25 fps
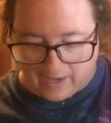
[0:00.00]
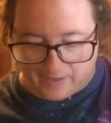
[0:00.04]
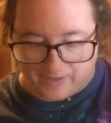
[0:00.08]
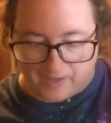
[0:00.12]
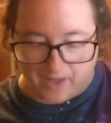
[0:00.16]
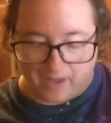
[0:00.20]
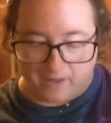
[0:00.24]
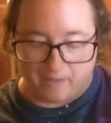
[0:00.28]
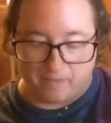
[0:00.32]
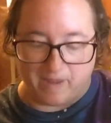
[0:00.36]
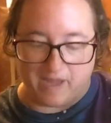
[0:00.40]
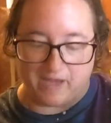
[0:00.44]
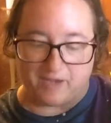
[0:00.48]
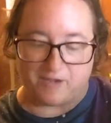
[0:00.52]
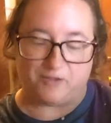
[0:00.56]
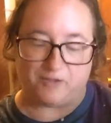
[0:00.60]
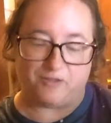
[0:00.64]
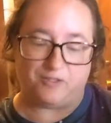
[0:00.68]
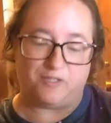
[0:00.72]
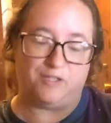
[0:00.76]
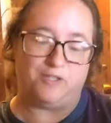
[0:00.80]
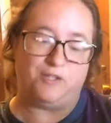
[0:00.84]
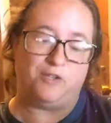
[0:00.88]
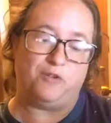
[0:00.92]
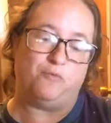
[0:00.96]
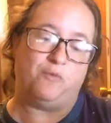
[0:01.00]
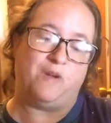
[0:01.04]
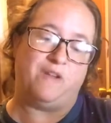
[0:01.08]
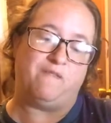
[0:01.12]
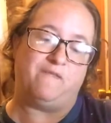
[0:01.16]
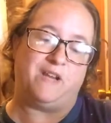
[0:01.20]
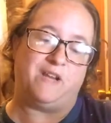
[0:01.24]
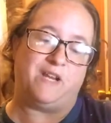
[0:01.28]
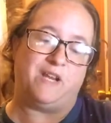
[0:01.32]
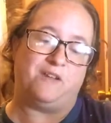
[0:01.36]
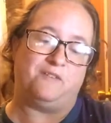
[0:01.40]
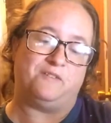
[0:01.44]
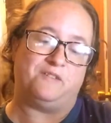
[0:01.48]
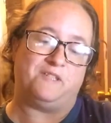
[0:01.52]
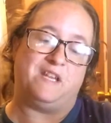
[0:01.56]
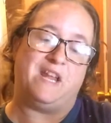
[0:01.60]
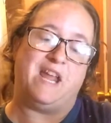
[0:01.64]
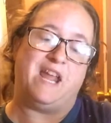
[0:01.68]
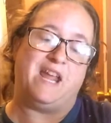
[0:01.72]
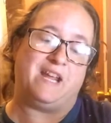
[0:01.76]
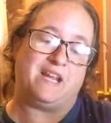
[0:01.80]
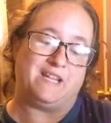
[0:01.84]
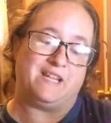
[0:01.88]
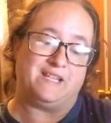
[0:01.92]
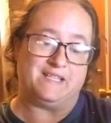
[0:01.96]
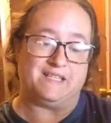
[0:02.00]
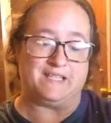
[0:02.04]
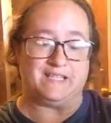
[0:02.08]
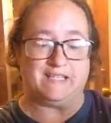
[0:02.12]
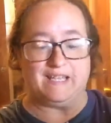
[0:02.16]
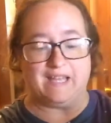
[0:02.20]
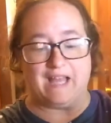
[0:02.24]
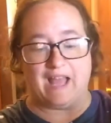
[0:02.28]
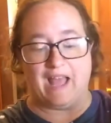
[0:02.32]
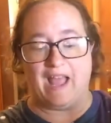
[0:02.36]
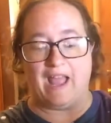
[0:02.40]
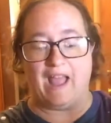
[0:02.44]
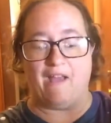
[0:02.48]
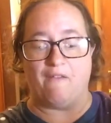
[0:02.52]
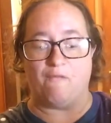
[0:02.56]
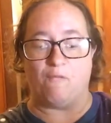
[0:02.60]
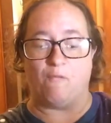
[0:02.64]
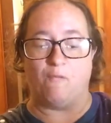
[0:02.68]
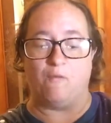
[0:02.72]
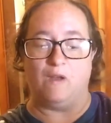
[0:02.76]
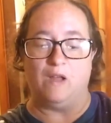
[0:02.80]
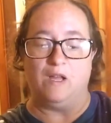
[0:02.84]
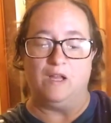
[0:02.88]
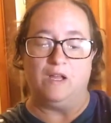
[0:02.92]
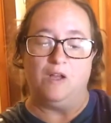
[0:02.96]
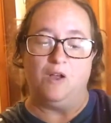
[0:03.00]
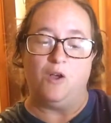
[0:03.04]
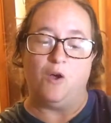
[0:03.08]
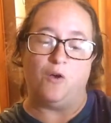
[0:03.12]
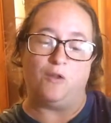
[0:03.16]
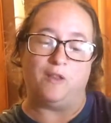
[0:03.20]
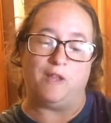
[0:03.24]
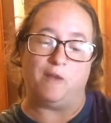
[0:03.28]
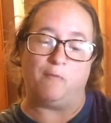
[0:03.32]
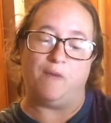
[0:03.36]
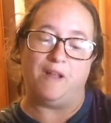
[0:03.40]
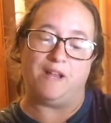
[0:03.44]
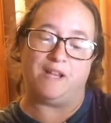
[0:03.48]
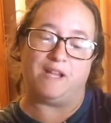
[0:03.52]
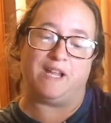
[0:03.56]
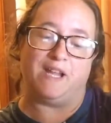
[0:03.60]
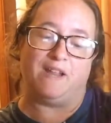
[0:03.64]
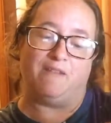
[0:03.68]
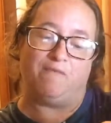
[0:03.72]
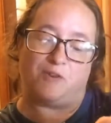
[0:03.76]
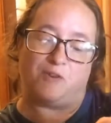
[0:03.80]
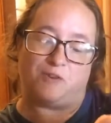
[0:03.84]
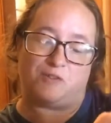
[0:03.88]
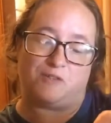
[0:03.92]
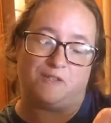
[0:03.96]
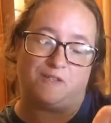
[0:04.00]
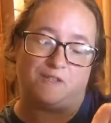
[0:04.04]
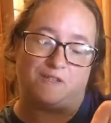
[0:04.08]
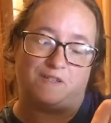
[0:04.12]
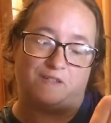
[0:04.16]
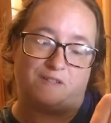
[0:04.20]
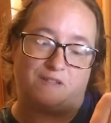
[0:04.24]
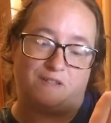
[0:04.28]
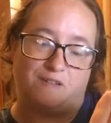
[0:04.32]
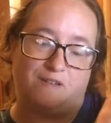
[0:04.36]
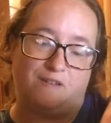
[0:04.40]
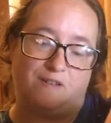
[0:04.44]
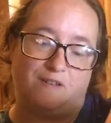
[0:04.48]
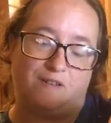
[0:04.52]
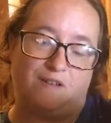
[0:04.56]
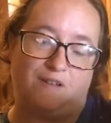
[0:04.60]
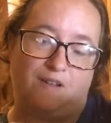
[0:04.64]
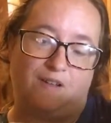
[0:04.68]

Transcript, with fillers: and I thought better to do one video today because I have only one kid versus